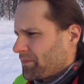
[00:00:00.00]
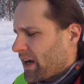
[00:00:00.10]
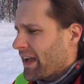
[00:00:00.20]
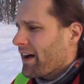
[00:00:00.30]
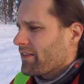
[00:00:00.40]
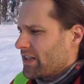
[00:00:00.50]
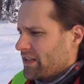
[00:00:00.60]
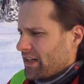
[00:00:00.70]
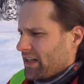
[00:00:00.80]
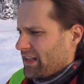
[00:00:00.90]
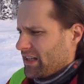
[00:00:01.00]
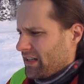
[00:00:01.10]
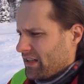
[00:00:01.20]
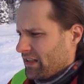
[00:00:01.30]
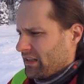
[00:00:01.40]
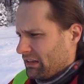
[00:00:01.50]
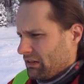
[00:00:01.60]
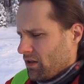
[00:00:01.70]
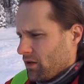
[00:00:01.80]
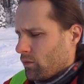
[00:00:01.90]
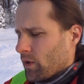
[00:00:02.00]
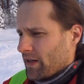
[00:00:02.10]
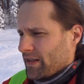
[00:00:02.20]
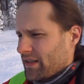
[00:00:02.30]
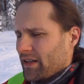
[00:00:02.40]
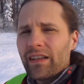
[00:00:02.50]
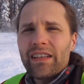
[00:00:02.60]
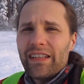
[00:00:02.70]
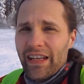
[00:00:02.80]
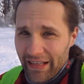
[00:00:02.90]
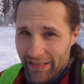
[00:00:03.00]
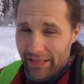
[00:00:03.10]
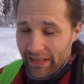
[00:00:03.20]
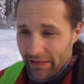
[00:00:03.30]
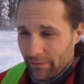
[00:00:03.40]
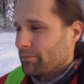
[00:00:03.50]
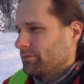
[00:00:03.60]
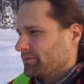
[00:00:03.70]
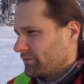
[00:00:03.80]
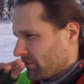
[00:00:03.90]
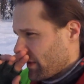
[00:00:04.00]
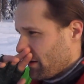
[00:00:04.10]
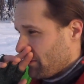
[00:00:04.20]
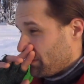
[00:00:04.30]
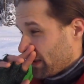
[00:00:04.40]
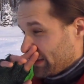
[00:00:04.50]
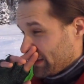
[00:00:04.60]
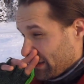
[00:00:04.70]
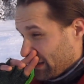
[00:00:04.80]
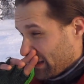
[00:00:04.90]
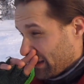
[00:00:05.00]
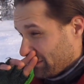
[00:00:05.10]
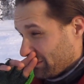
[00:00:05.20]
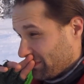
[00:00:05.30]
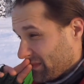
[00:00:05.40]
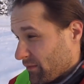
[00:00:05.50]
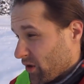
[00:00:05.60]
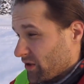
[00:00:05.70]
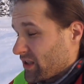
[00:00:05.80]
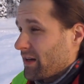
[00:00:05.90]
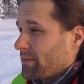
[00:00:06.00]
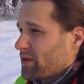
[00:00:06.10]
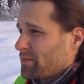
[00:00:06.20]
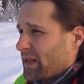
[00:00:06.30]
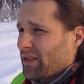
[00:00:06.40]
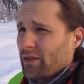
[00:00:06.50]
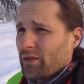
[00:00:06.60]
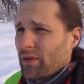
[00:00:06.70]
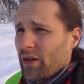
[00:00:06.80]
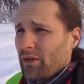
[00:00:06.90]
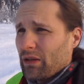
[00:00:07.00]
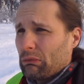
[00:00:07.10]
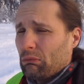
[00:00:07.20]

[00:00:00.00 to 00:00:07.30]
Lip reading: I haven't done it once yet, but the more time you spend on the road,